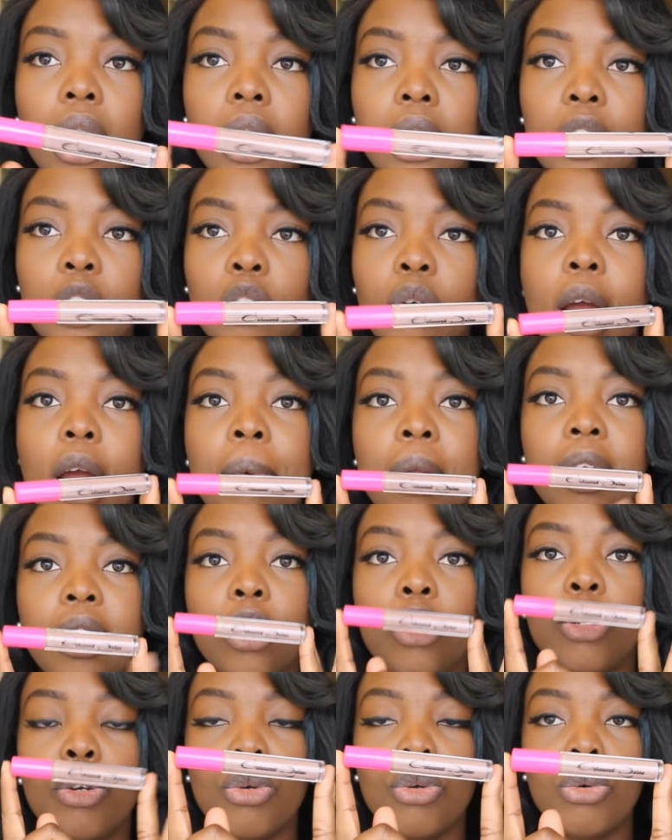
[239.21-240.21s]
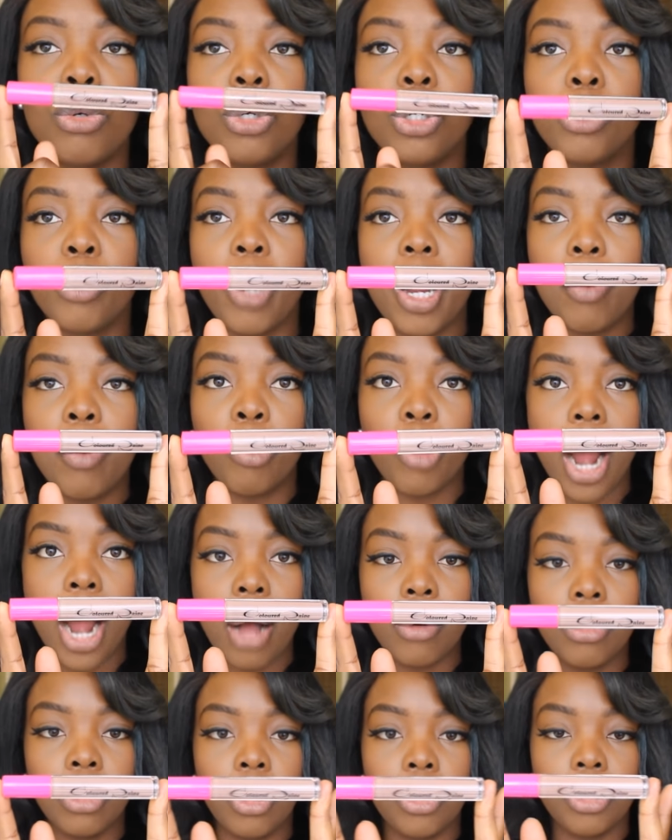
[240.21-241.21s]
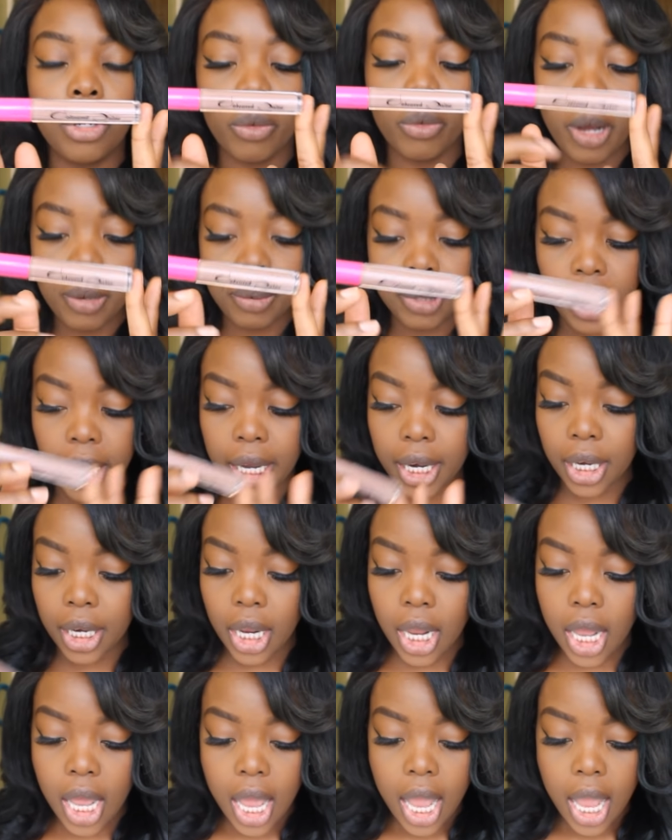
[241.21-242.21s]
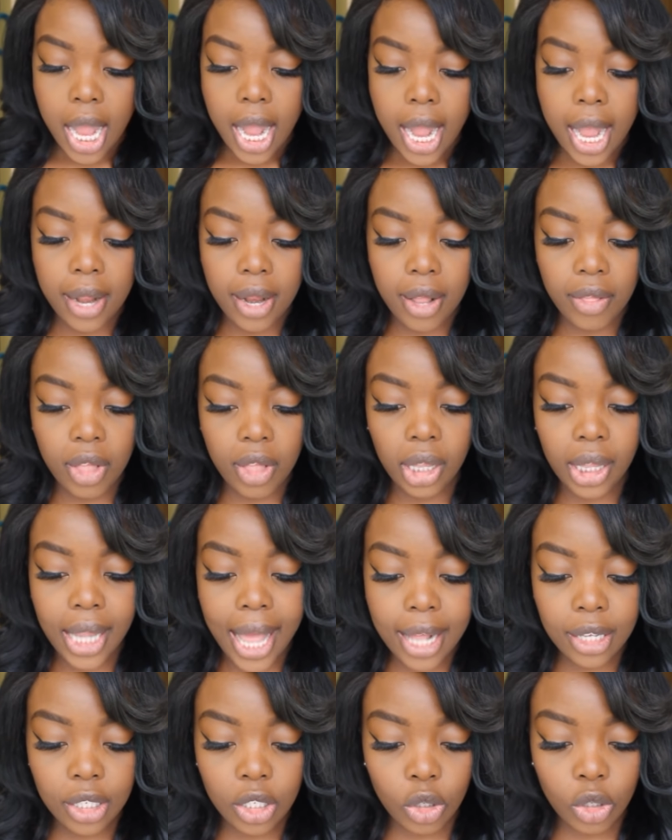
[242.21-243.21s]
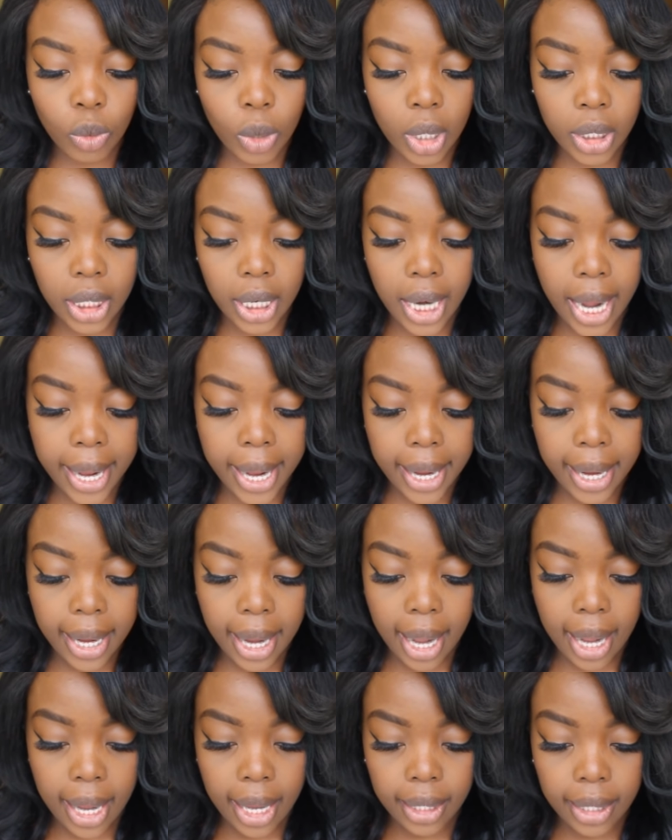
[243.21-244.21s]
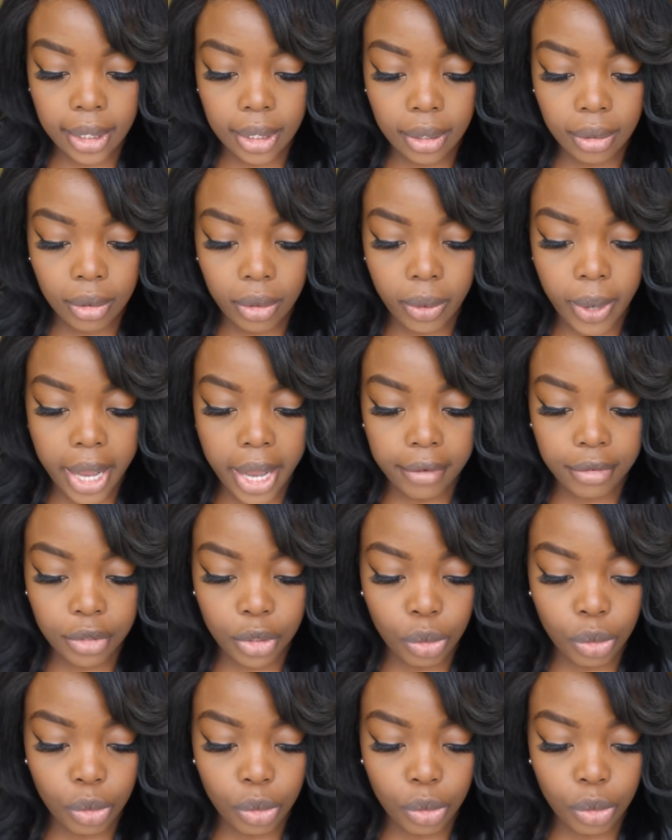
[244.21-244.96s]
described as a nude gray brown on their website. And then the last one that I got, no, I have